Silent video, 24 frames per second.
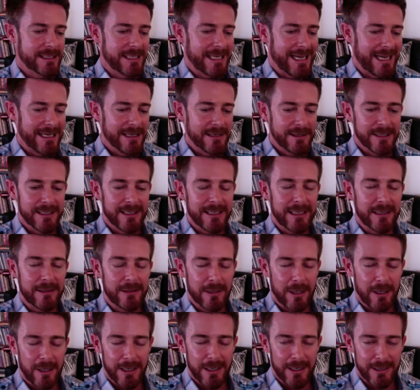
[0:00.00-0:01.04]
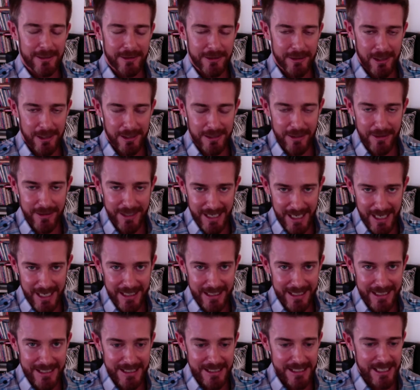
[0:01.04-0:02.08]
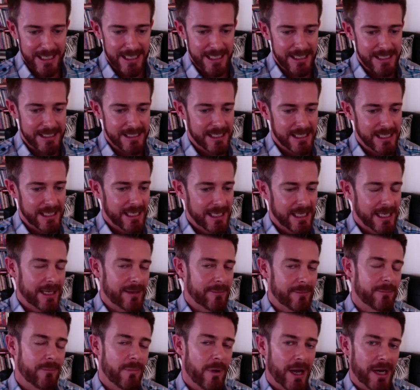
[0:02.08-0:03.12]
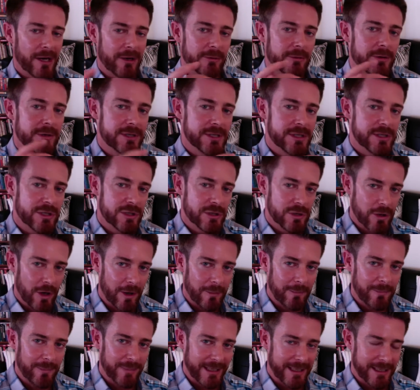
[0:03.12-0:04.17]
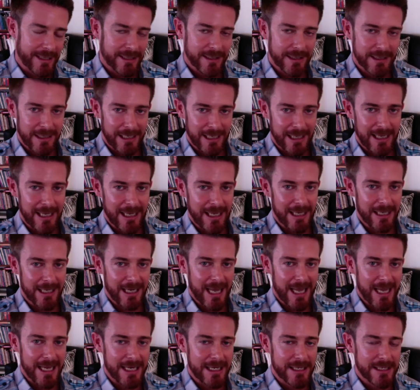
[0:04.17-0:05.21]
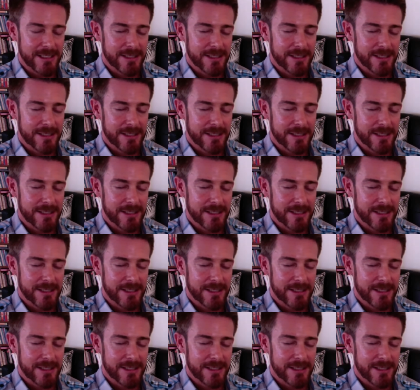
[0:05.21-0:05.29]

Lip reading: The endothelial glycocalyx is a microscopic layer.